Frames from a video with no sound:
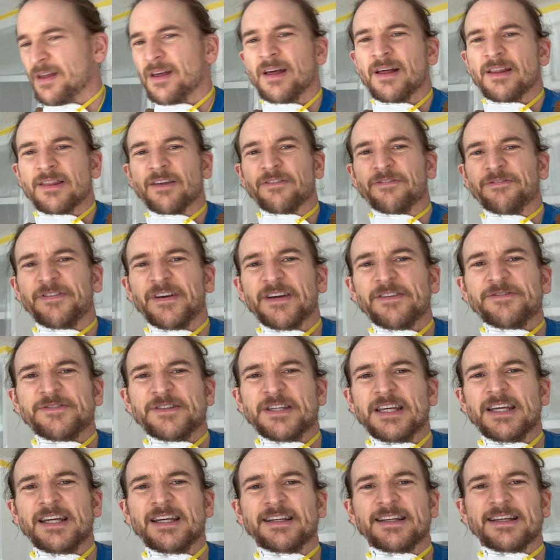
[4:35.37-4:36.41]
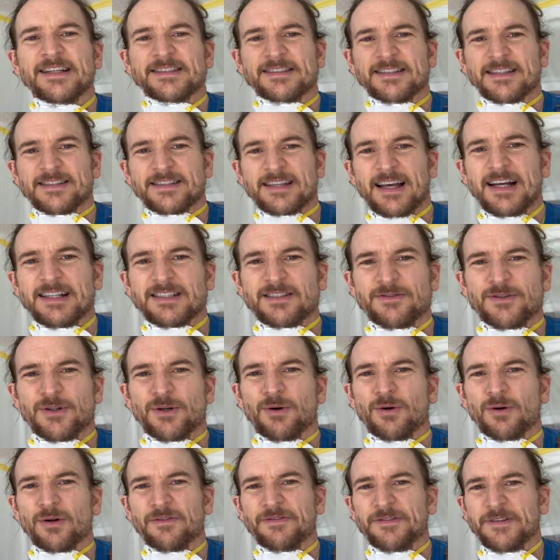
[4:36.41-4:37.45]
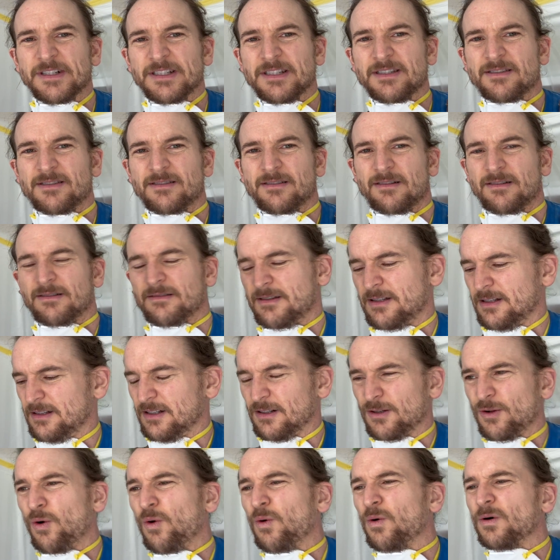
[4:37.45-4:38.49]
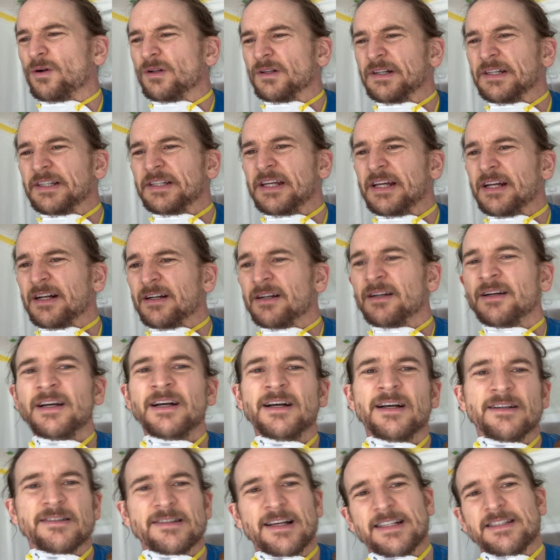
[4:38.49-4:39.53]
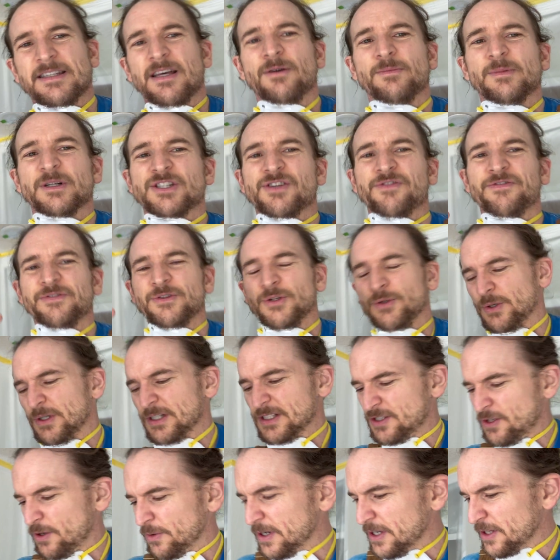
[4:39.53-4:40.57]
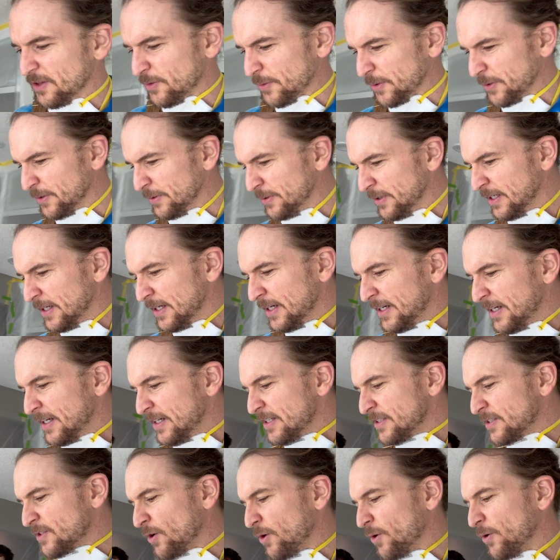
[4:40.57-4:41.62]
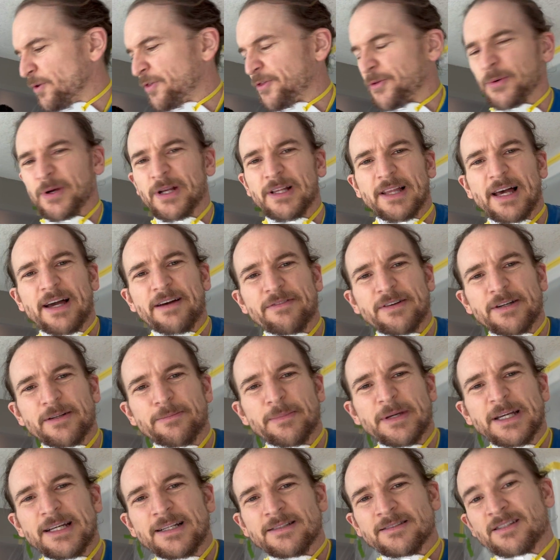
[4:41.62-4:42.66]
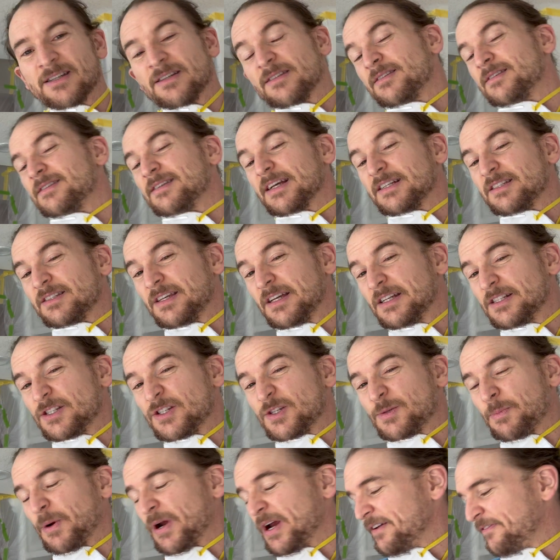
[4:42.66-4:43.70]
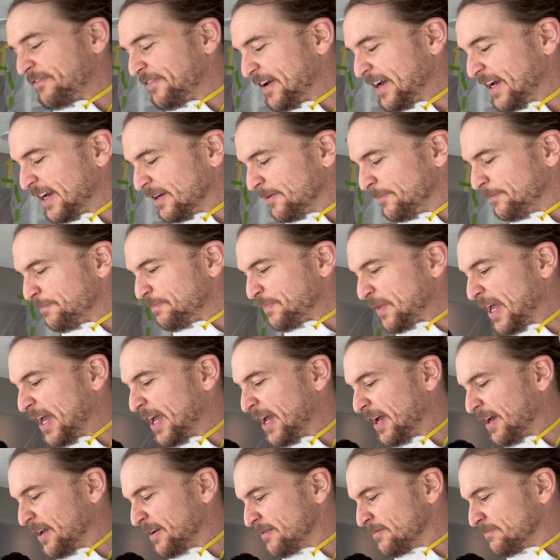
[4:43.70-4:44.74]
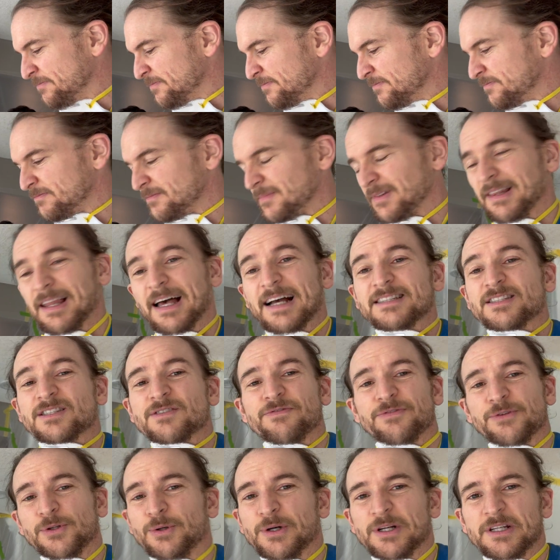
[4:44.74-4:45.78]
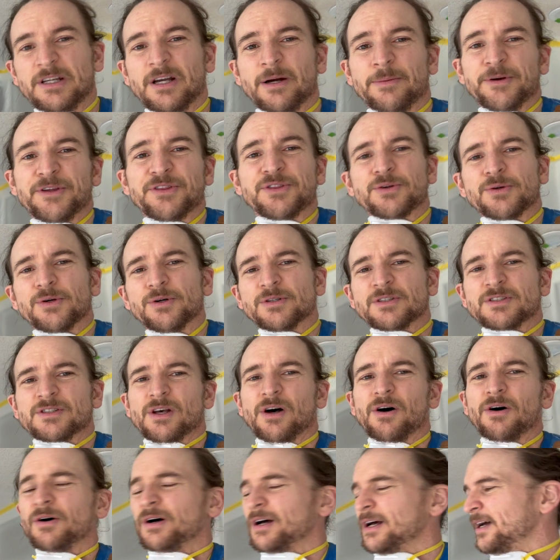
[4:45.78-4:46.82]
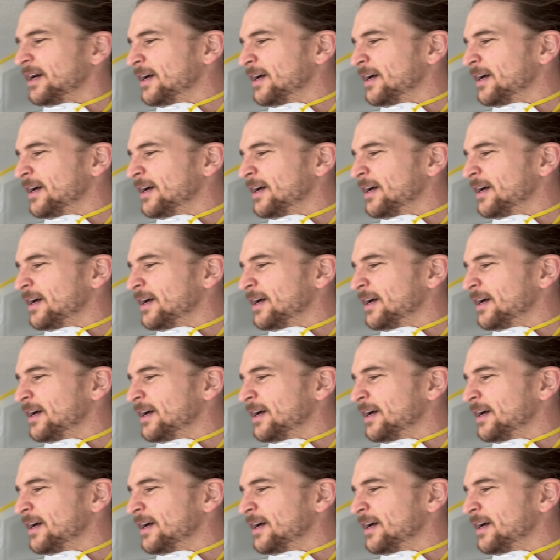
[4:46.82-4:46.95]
The 15 is the size of the orifice, the little hole in here. That's how much fluid's going through. So 311 means 6-inch spray fan and less fluid coming through. So